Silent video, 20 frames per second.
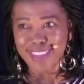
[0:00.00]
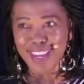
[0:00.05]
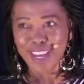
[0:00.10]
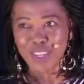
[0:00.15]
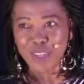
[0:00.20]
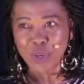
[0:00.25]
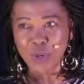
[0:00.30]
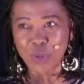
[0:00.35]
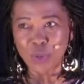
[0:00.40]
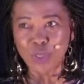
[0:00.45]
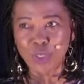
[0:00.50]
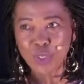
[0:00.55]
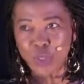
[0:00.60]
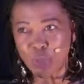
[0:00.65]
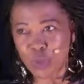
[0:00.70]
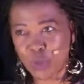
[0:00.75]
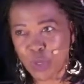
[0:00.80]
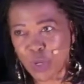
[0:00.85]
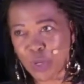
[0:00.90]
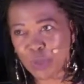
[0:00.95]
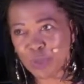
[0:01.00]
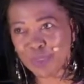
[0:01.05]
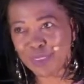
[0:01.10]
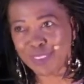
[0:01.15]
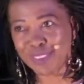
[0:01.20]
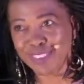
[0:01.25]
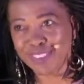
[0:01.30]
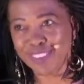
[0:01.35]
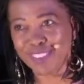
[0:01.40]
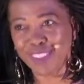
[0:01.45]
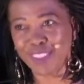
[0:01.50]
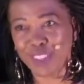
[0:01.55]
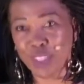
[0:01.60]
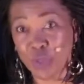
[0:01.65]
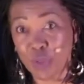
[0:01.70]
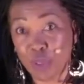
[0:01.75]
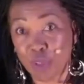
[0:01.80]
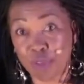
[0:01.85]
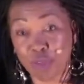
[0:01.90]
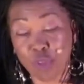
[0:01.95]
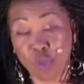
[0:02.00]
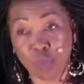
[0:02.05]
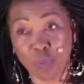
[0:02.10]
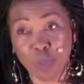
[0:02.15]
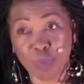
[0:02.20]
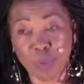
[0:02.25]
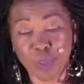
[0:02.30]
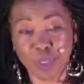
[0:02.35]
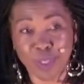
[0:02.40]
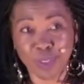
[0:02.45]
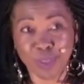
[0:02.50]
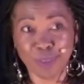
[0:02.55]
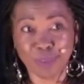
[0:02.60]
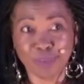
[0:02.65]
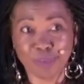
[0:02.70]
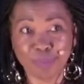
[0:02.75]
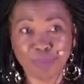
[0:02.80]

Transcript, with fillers: and only you know, or you and a few people know?